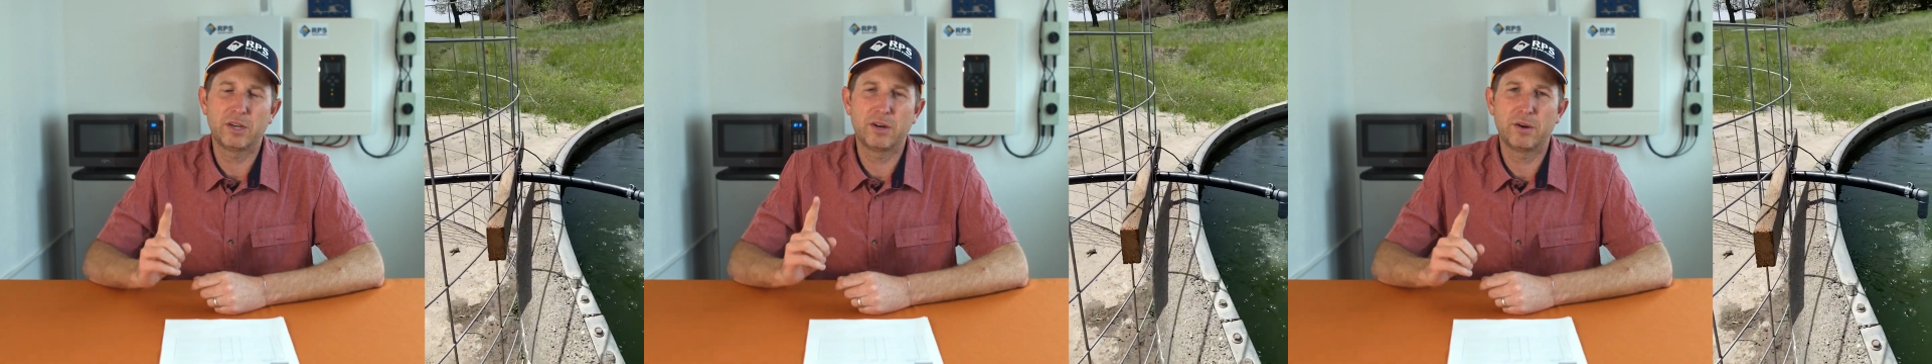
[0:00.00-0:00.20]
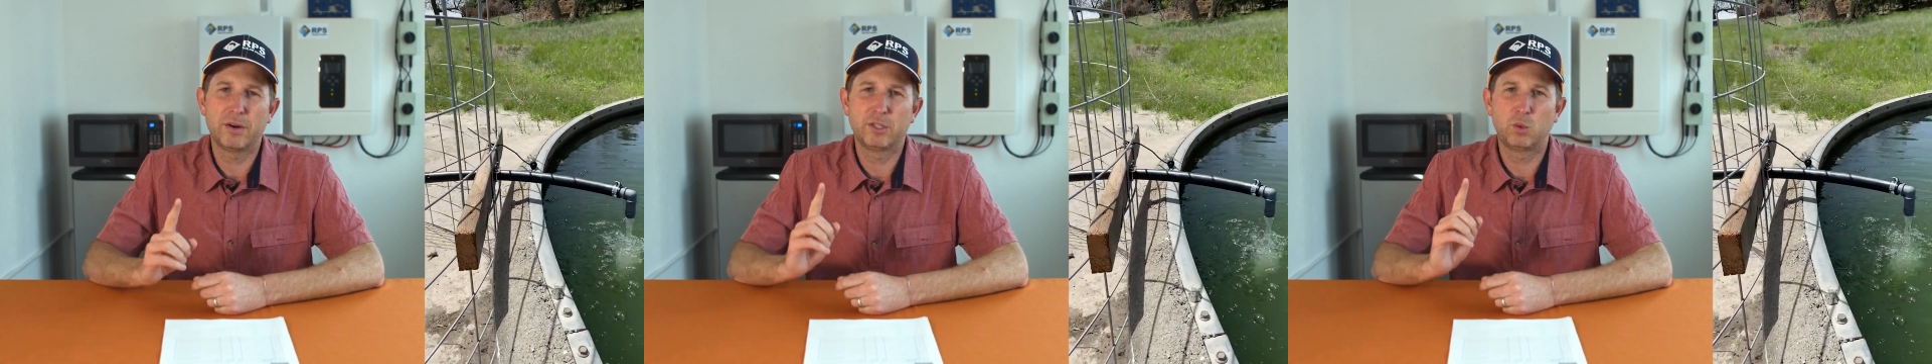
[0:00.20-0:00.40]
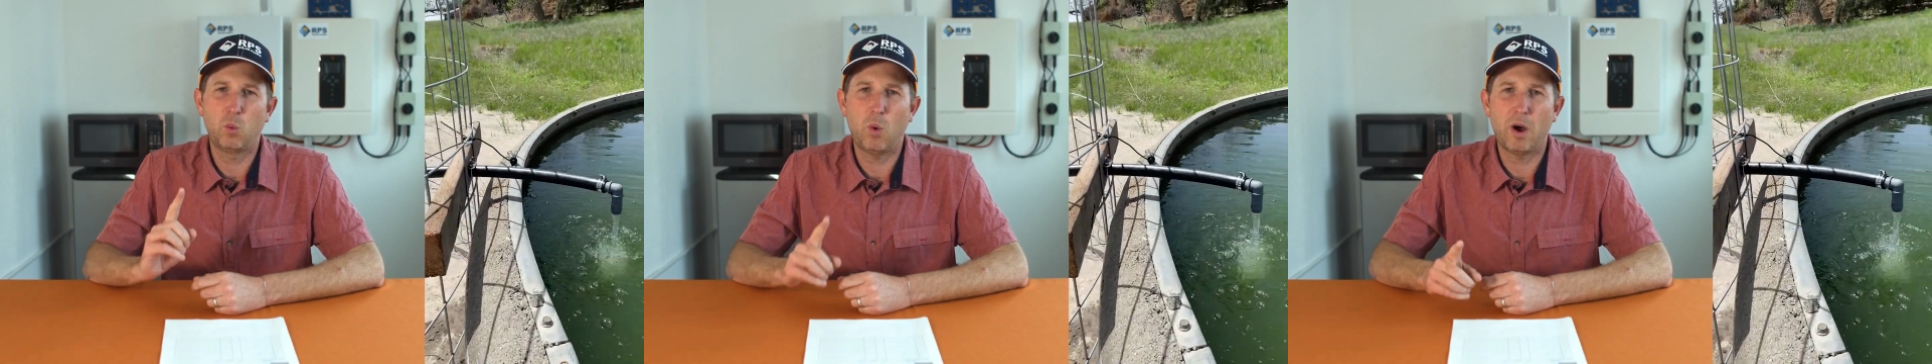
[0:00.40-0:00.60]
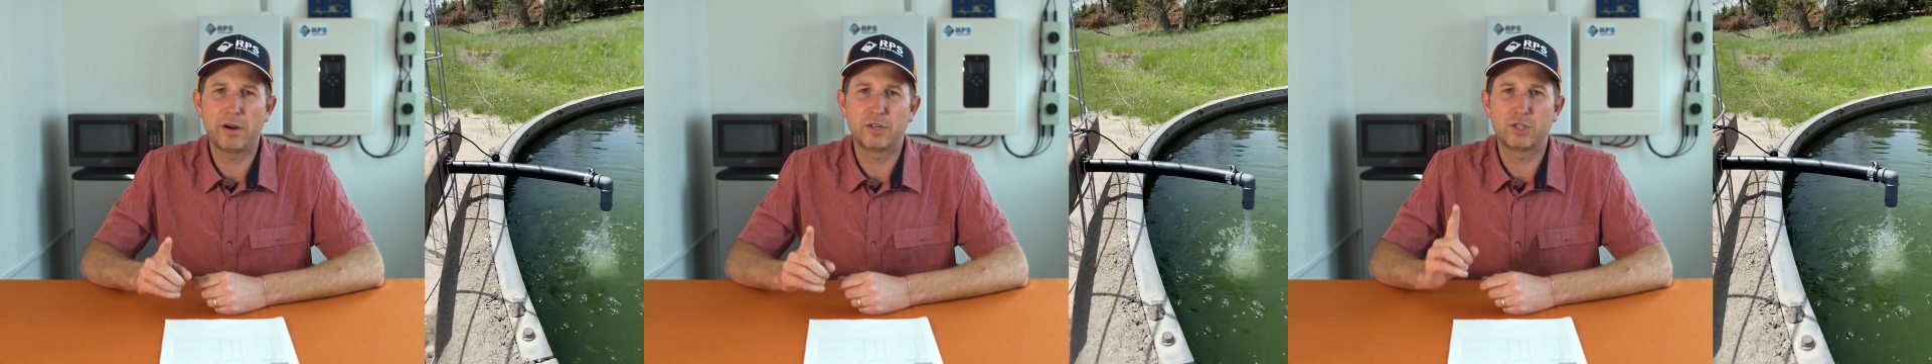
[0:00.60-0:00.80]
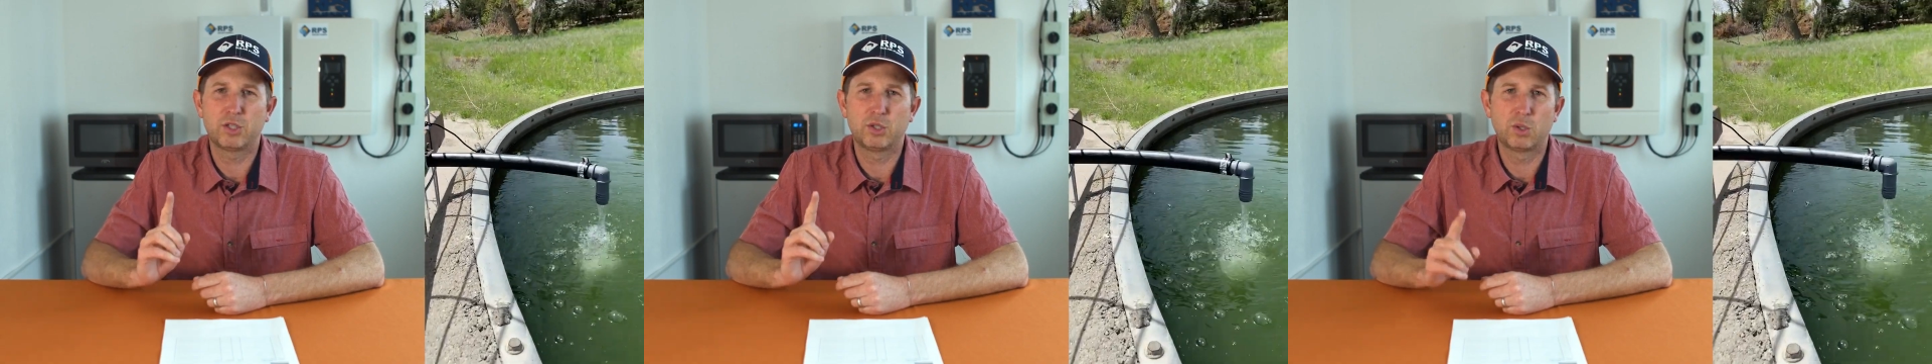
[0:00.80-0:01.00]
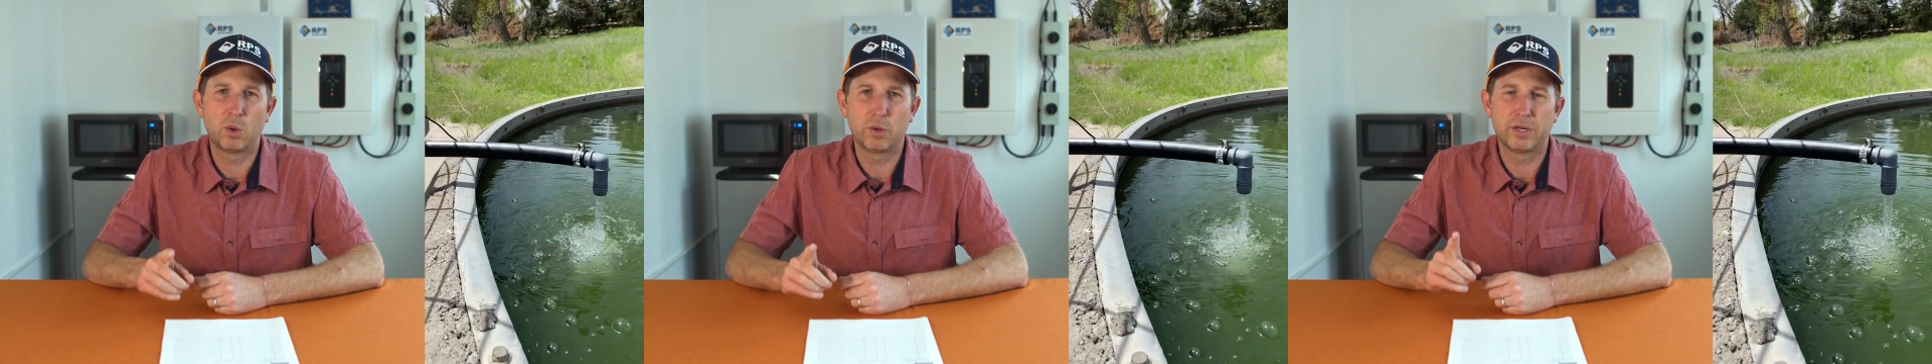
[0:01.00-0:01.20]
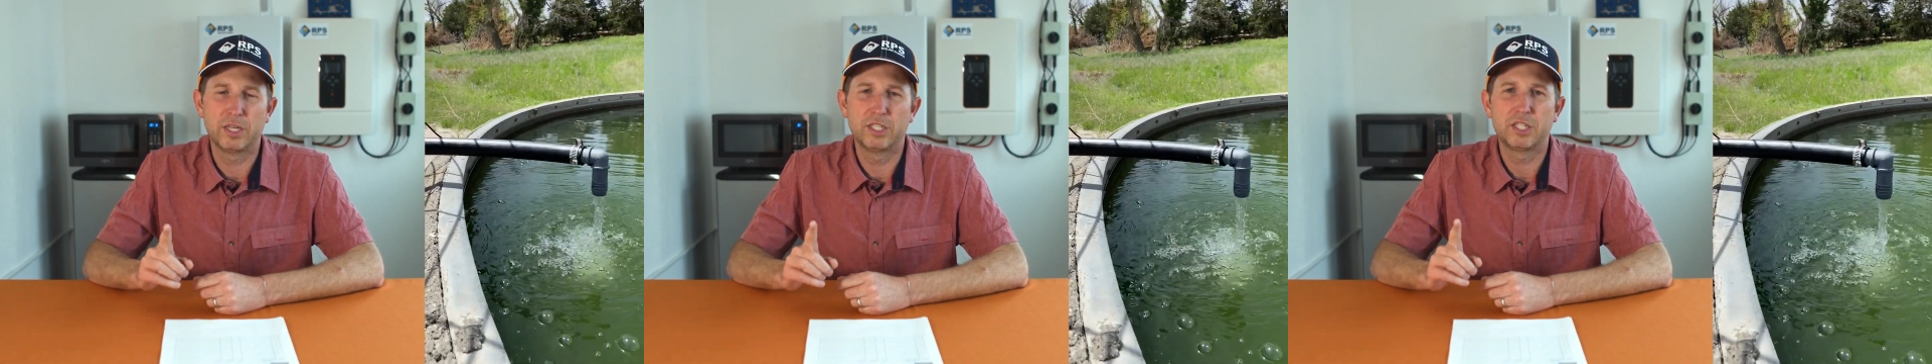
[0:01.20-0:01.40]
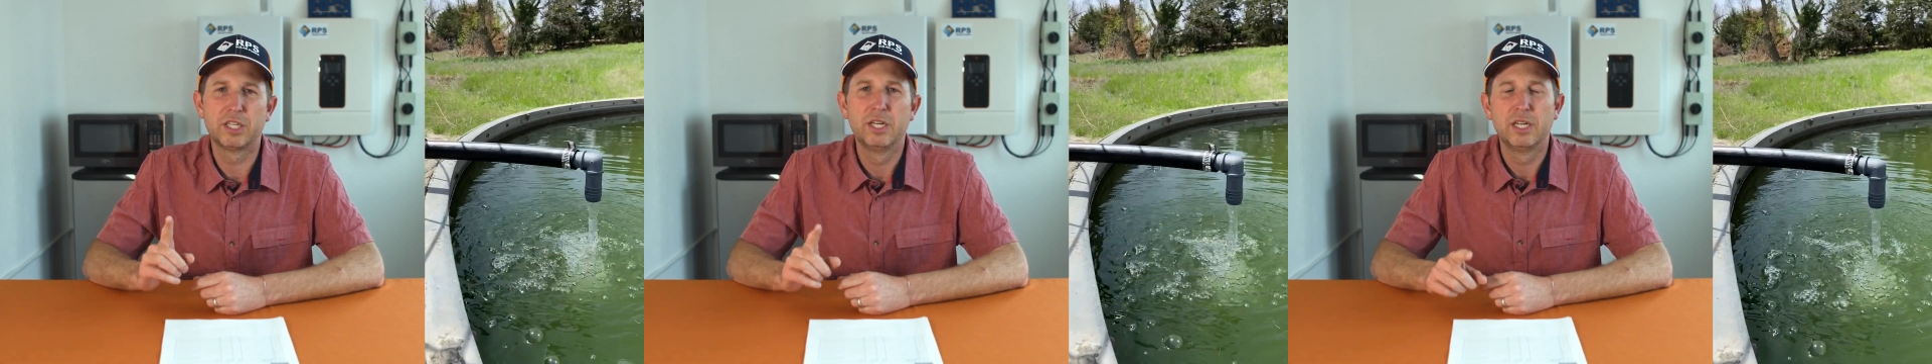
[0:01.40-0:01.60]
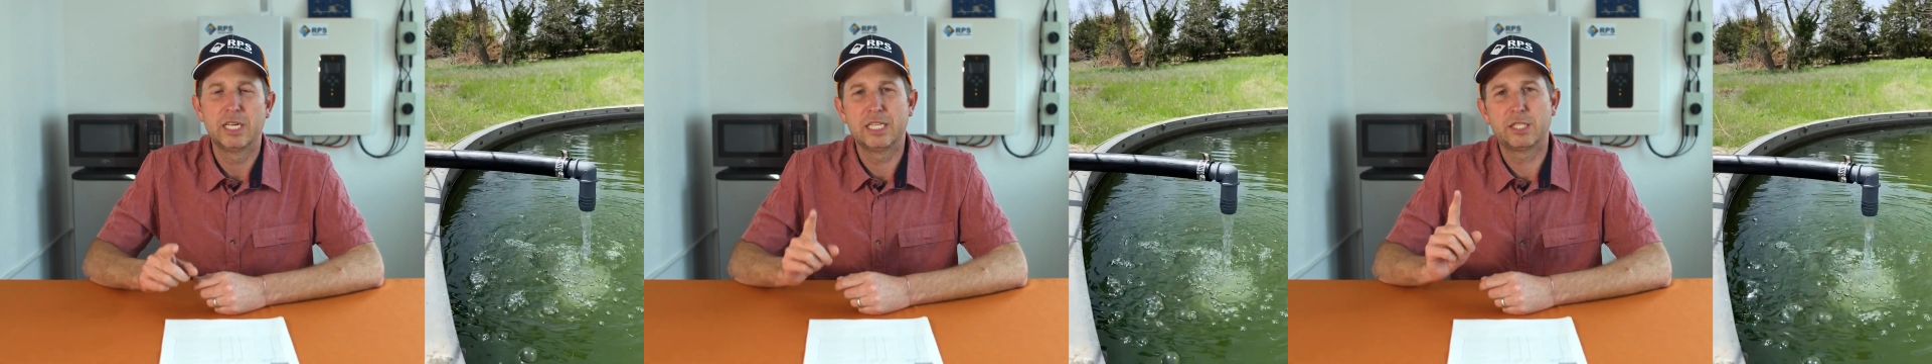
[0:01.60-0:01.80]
encourage water storage.